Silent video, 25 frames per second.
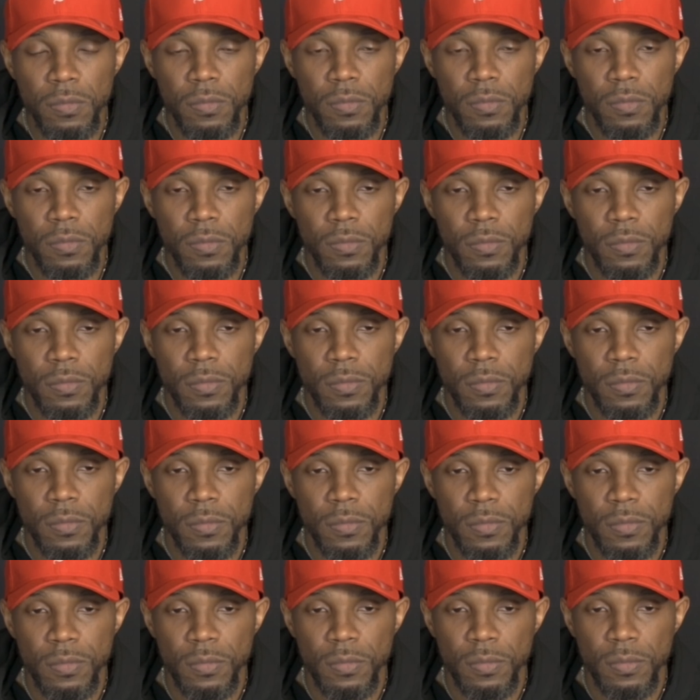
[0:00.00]
Hey, Ud, how you
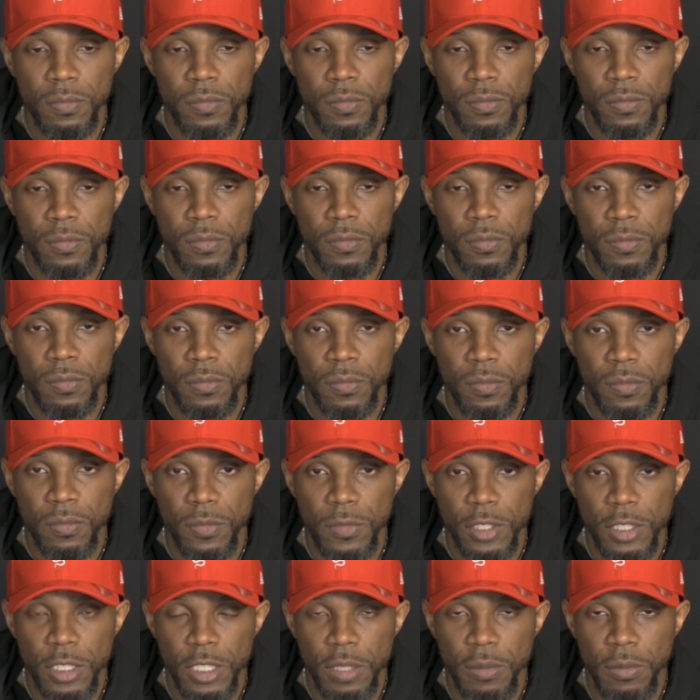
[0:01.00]
doing, man?
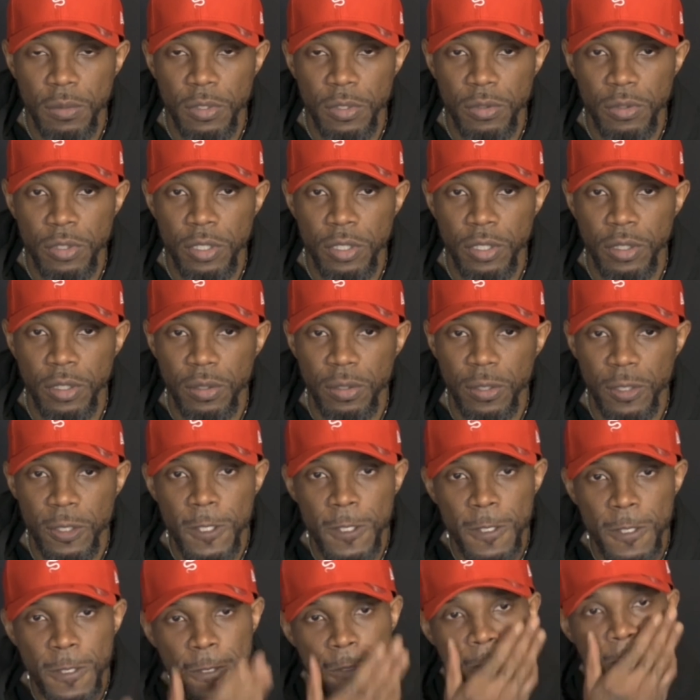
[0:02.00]
Tim, what's going on?
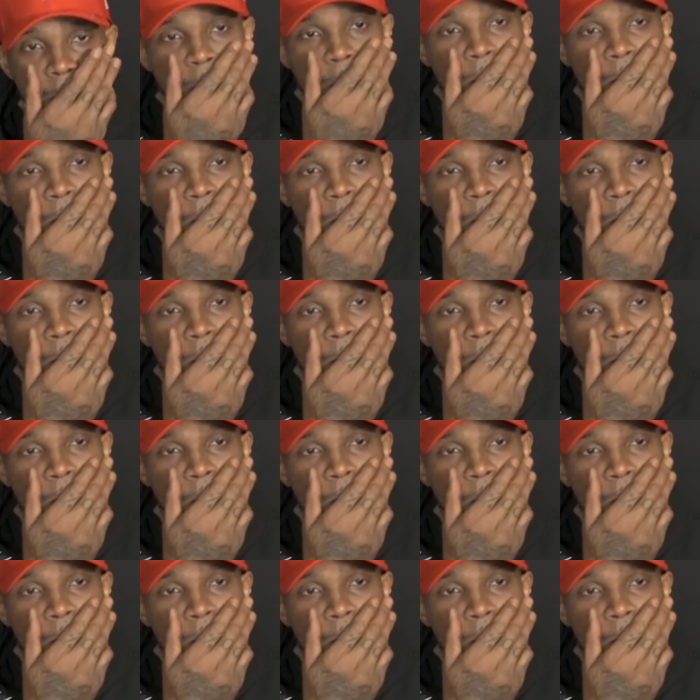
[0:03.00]
How